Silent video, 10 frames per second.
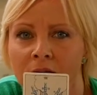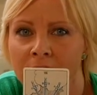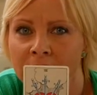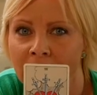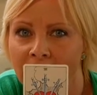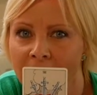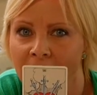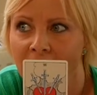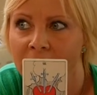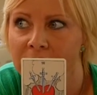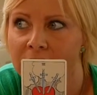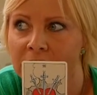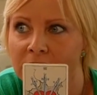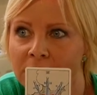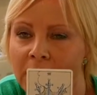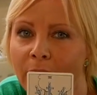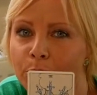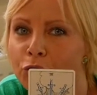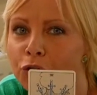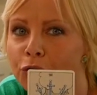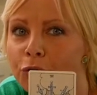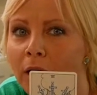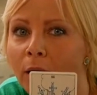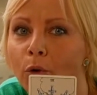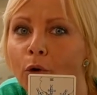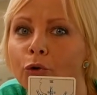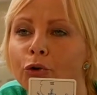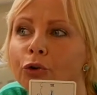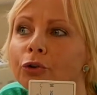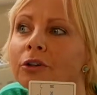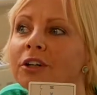saying that it's really up to you how long you